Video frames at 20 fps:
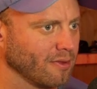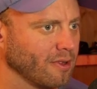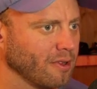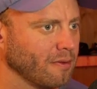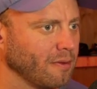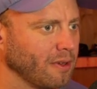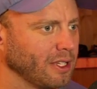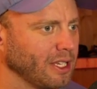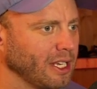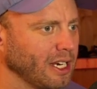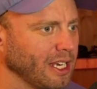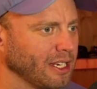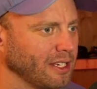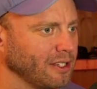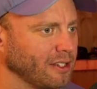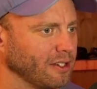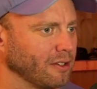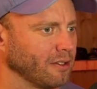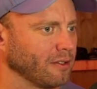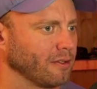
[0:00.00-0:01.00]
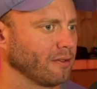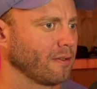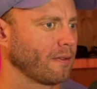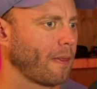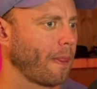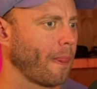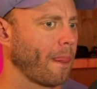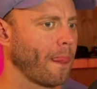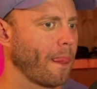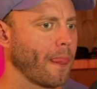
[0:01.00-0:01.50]
What did I do?
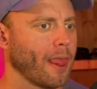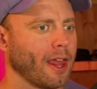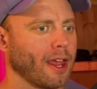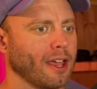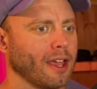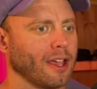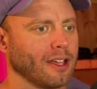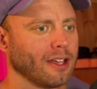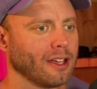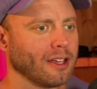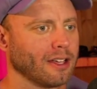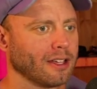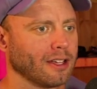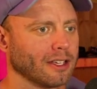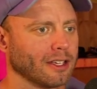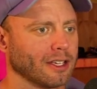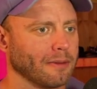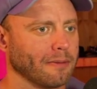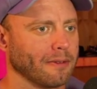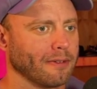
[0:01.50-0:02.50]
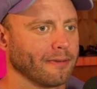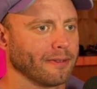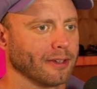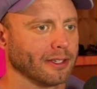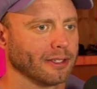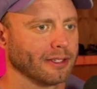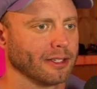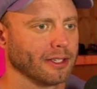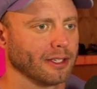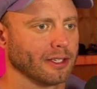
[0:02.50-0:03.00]
Let me
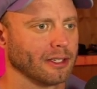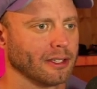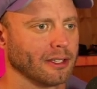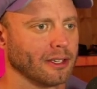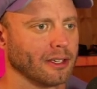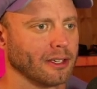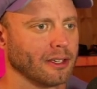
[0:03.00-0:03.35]
fix this.